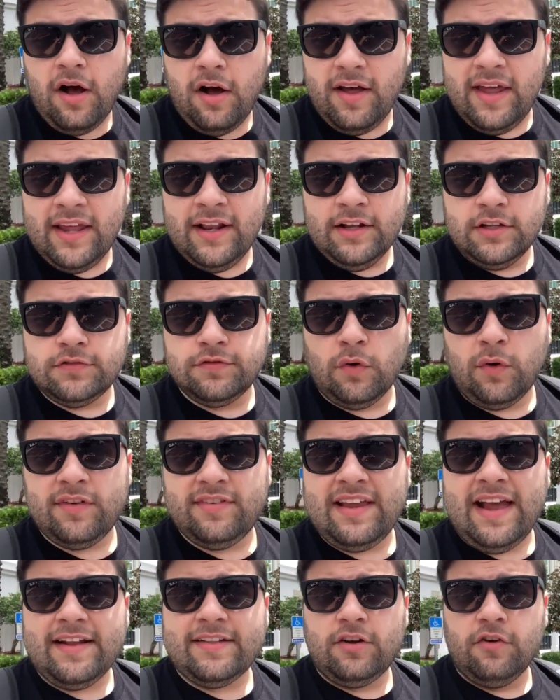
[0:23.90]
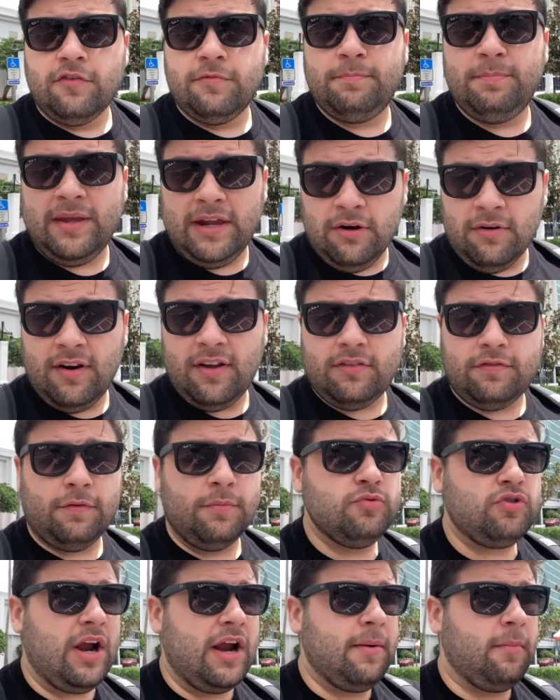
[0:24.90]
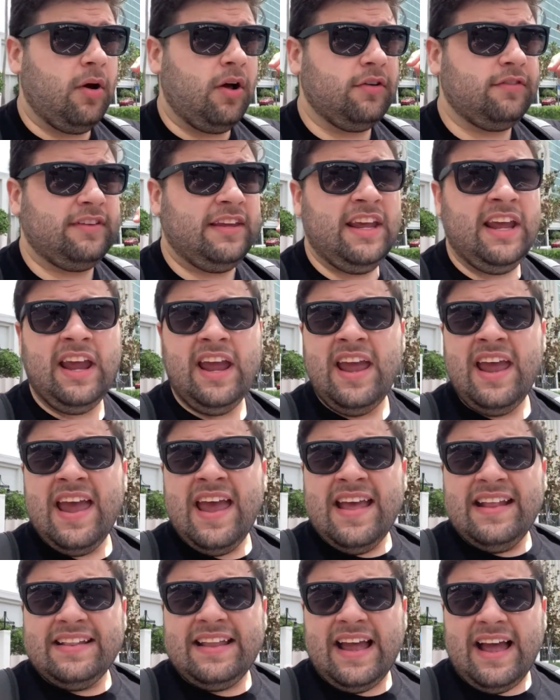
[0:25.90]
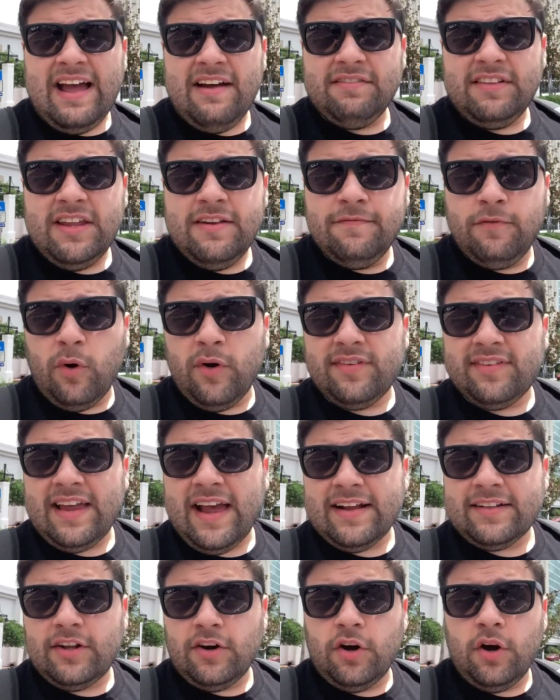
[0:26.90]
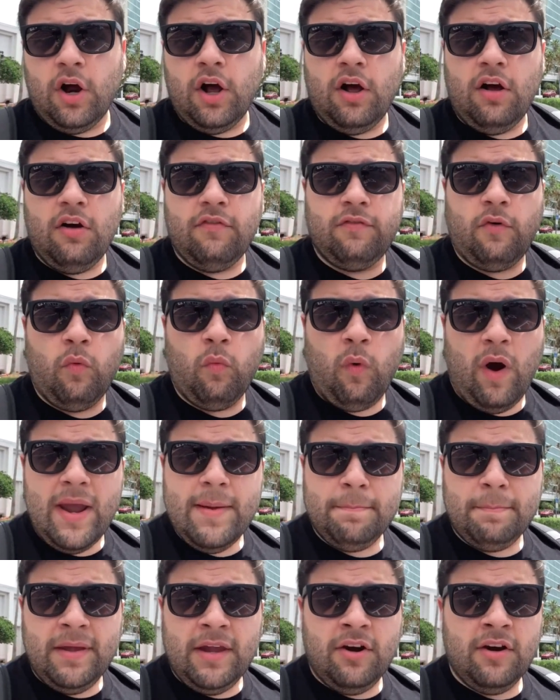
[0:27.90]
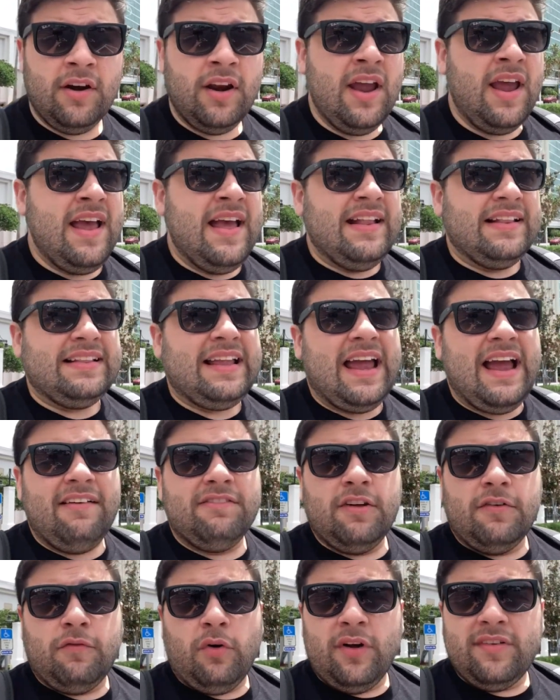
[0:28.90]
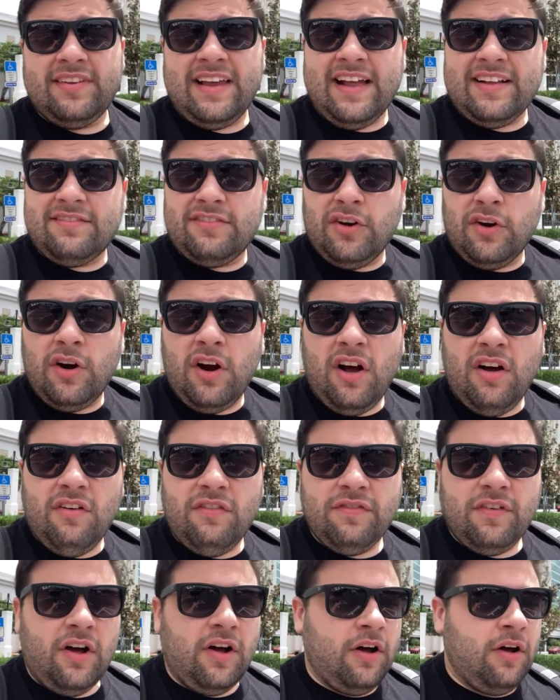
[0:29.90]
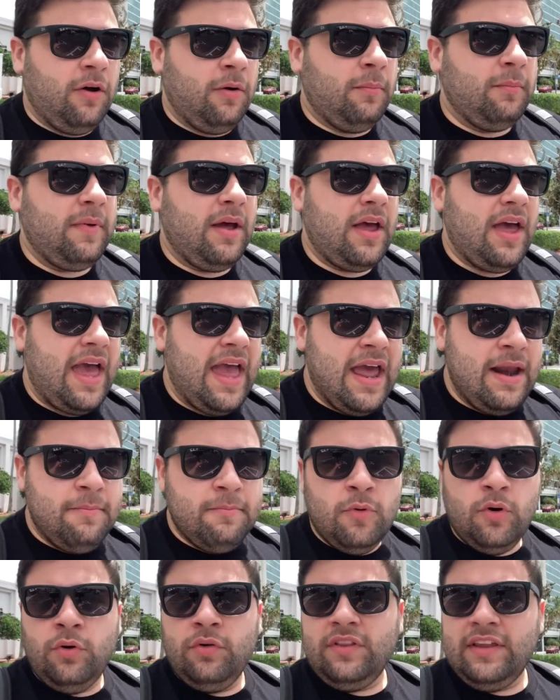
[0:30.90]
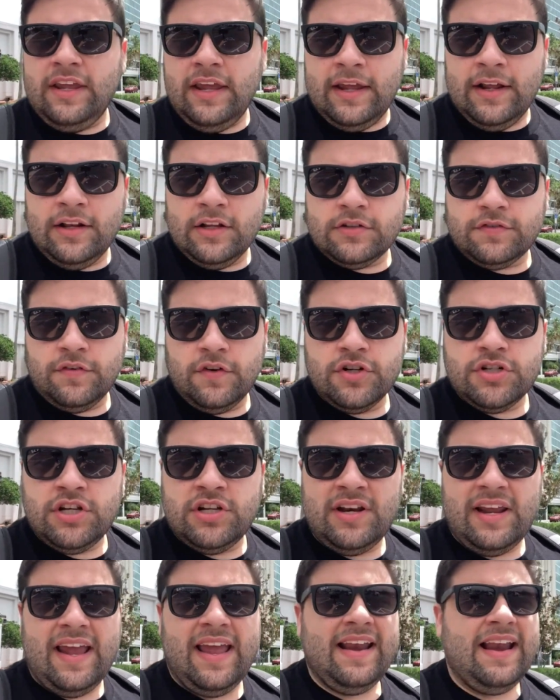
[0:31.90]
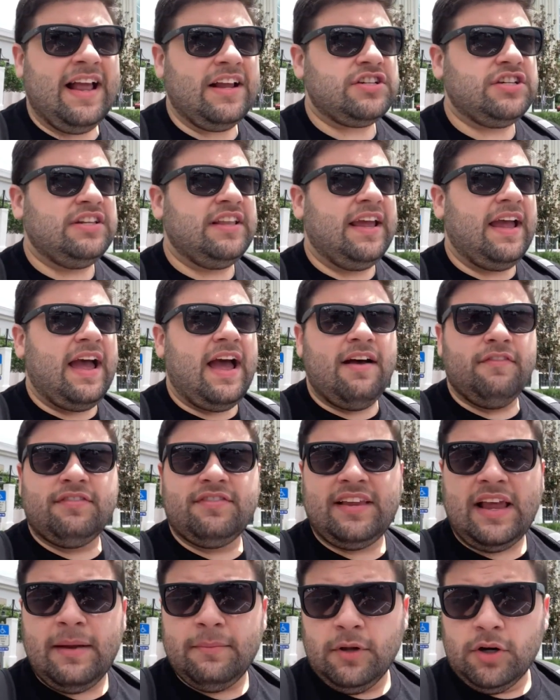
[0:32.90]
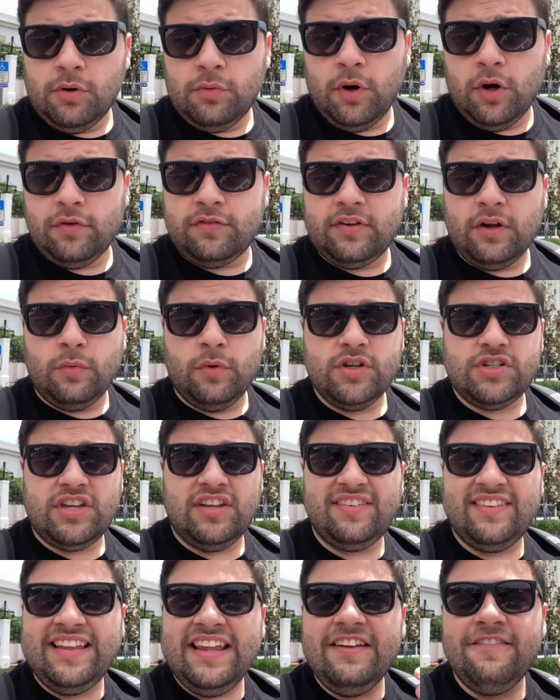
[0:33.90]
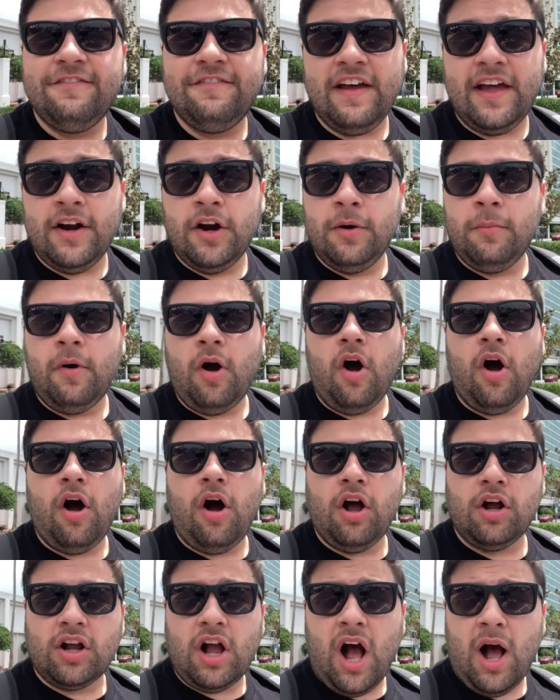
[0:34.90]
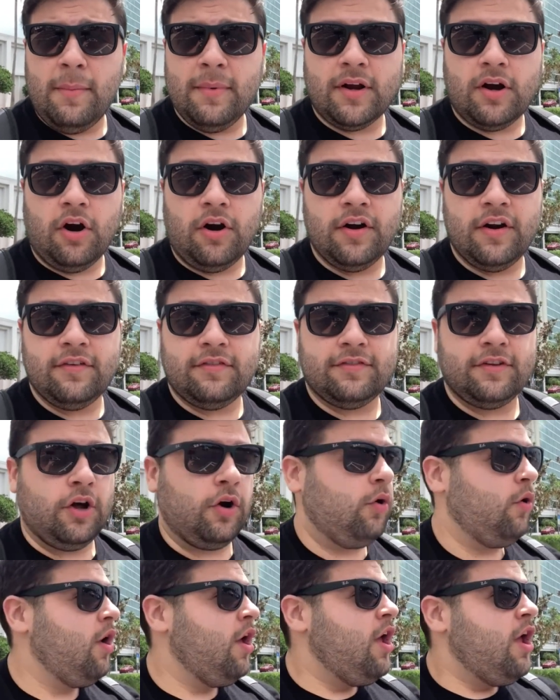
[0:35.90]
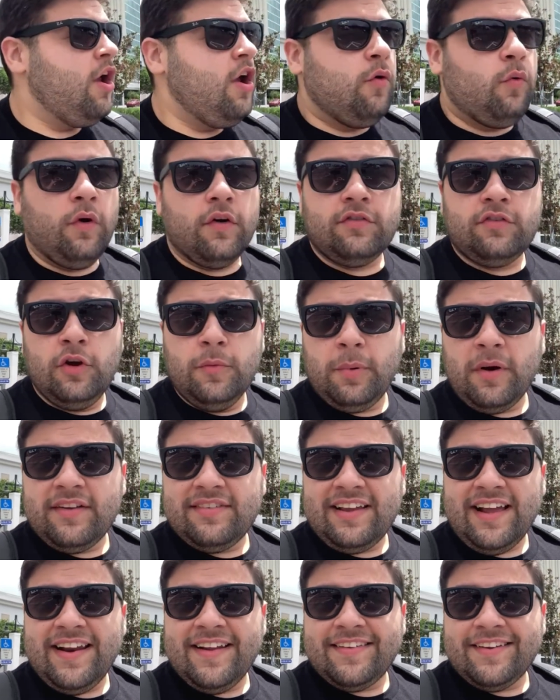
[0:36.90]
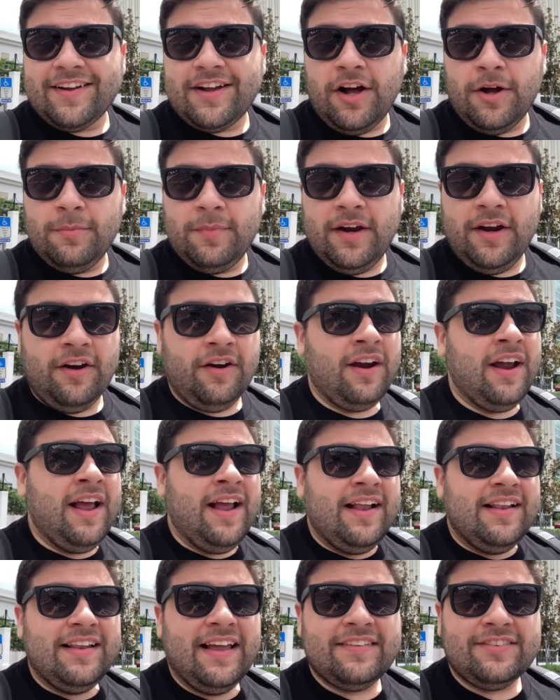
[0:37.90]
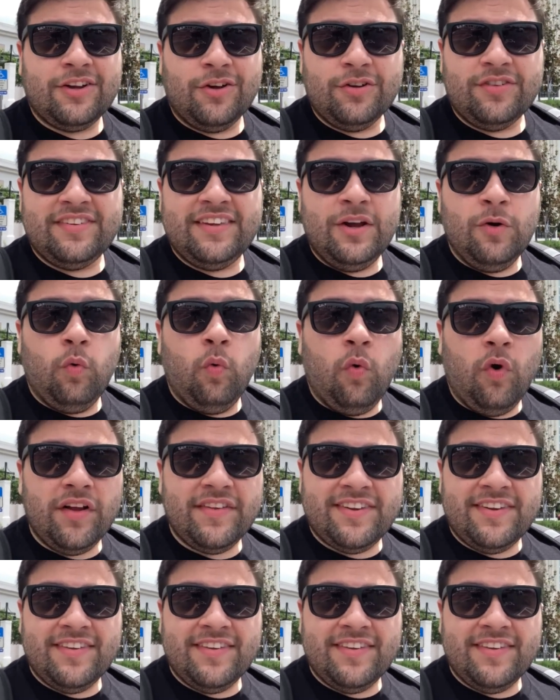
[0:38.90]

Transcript: English voice actor of Beerus from Dragon Ball Z. They have the voice actor of Whitebeard. They have the voice actor of Enmu, the English version. And actually, they have Sam De La Rosa, which is the Venom comic artist. So we're super excited to come here. Let's go see what's